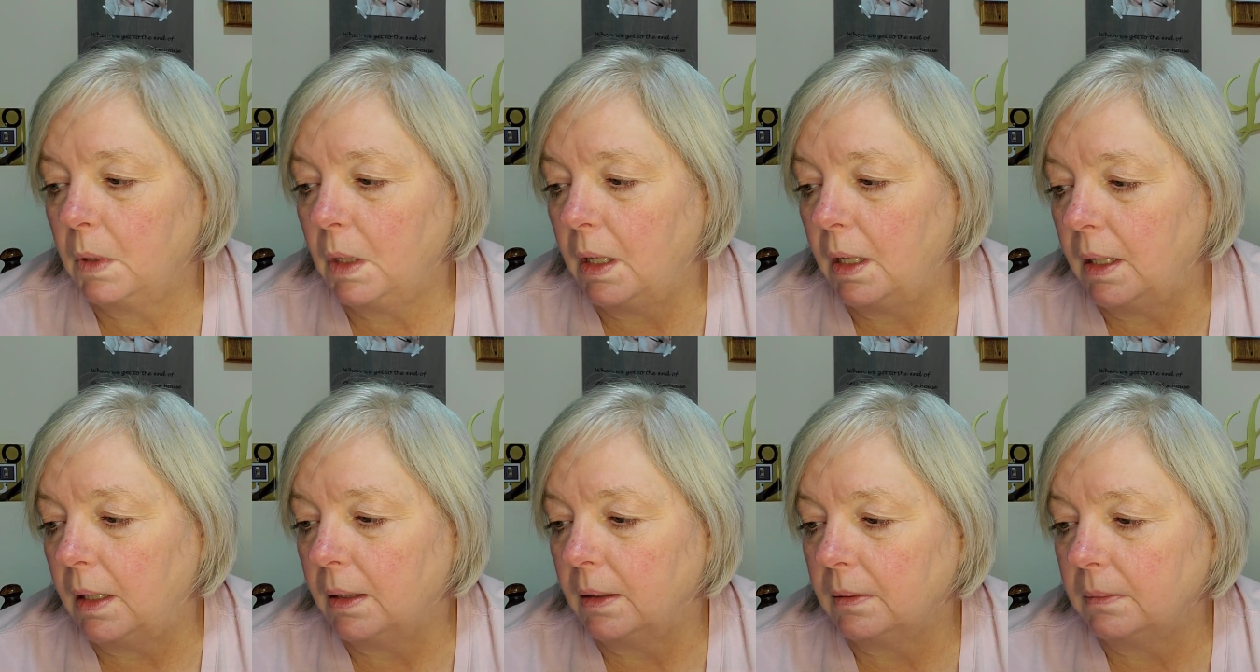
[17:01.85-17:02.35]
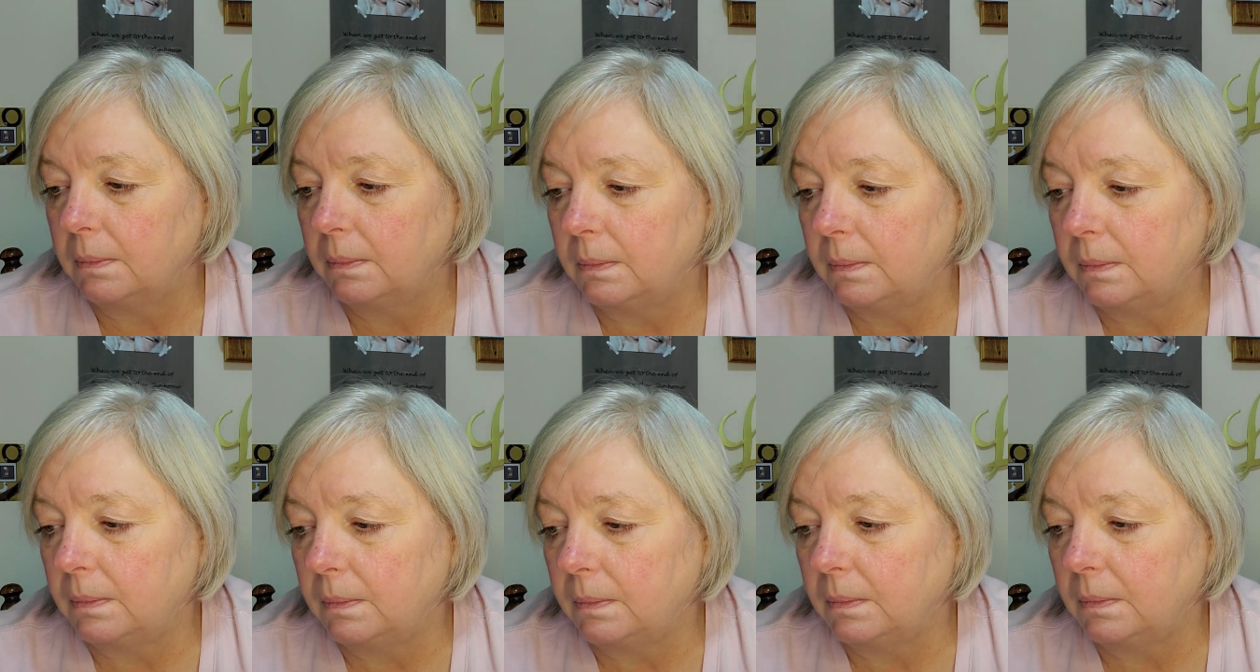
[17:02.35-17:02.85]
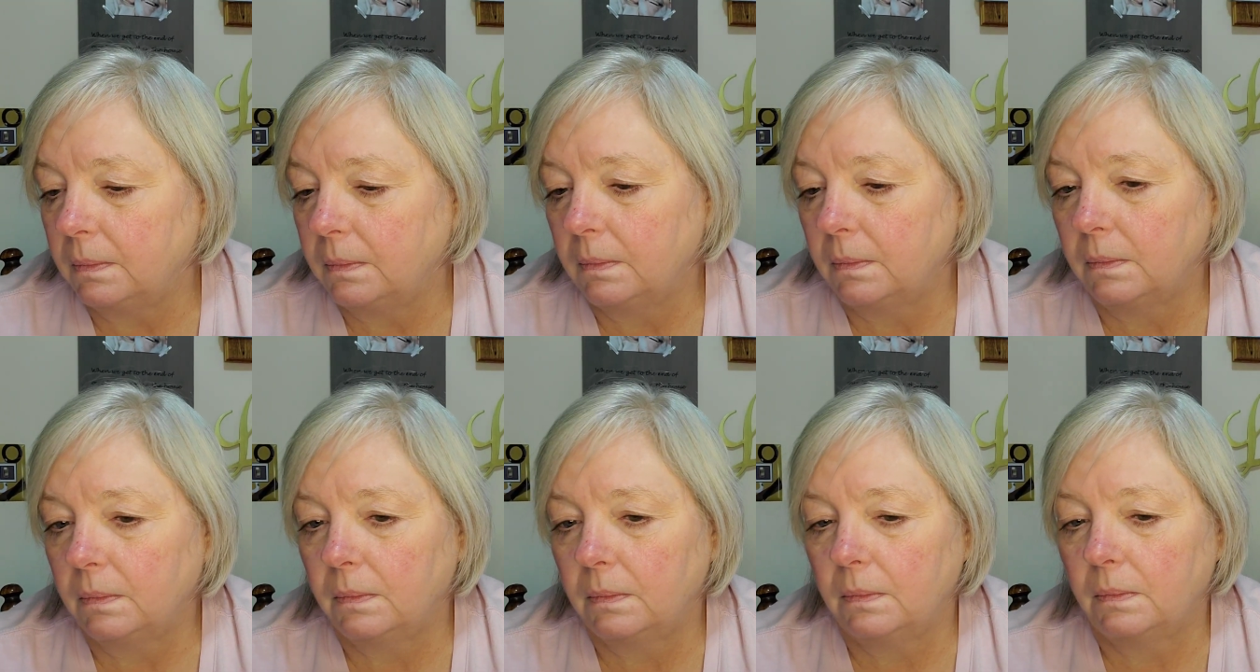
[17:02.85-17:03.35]
um,
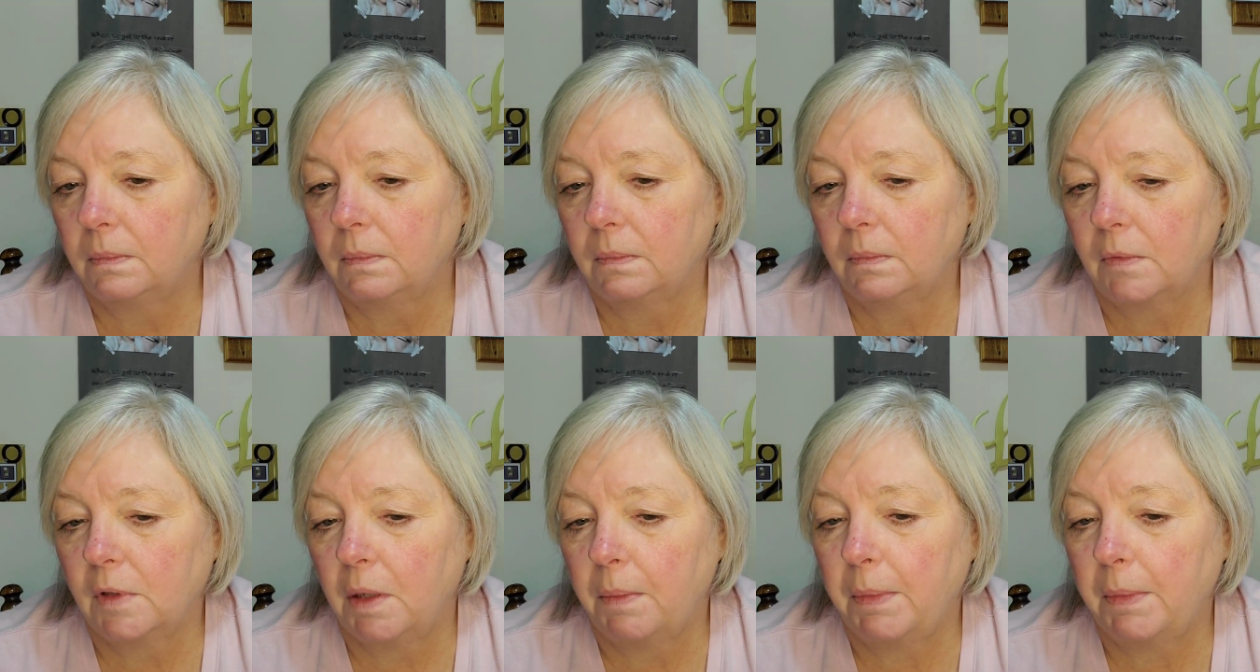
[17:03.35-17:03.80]
a